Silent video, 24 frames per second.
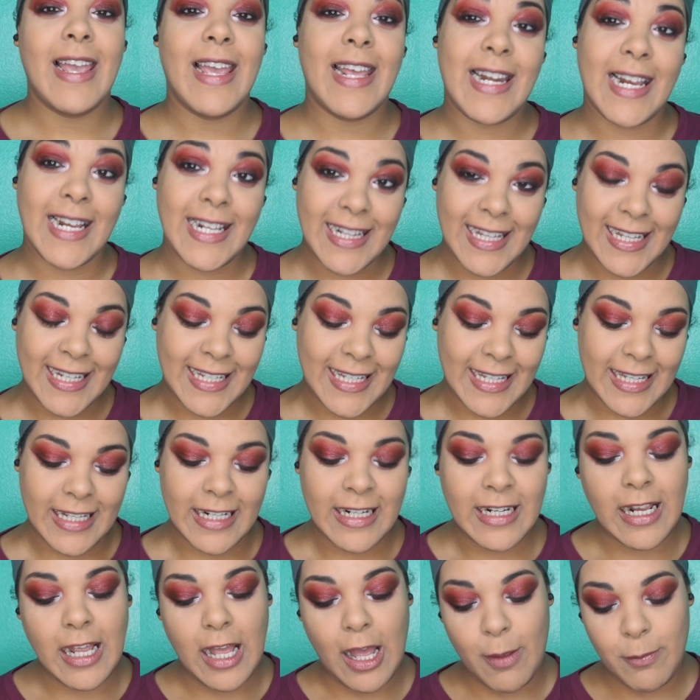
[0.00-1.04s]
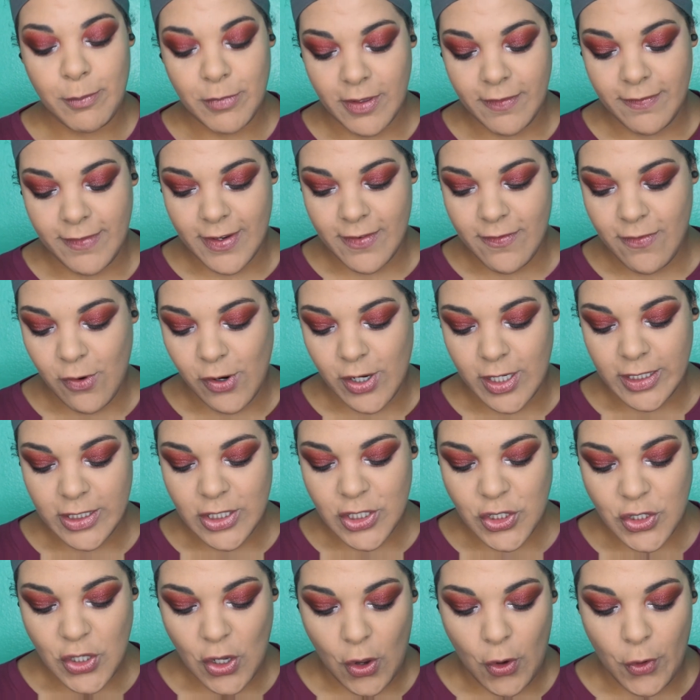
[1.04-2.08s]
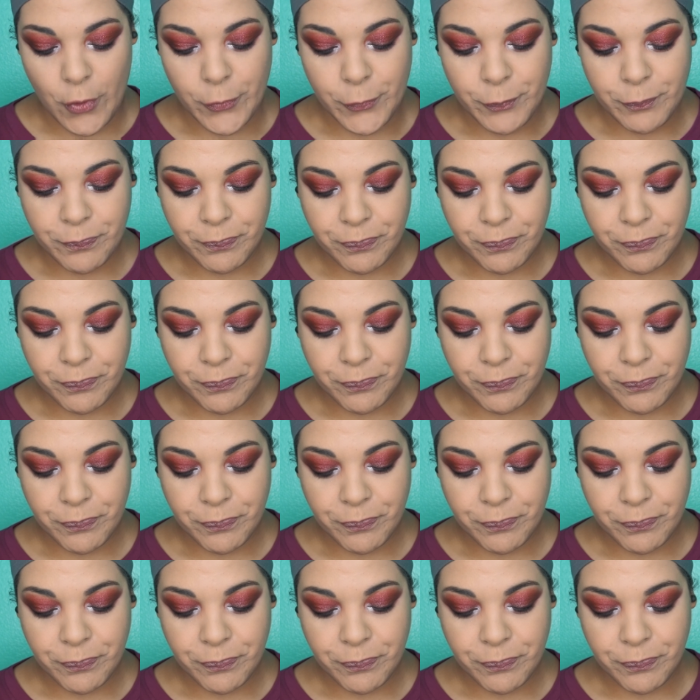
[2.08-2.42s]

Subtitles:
and I like it. I'm living for it. So